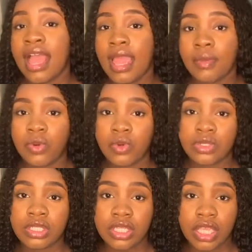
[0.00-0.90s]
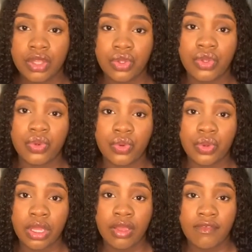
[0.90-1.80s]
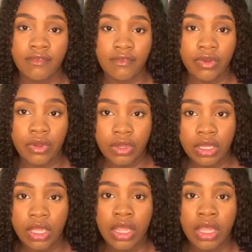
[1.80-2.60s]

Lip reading: I post a new vlog,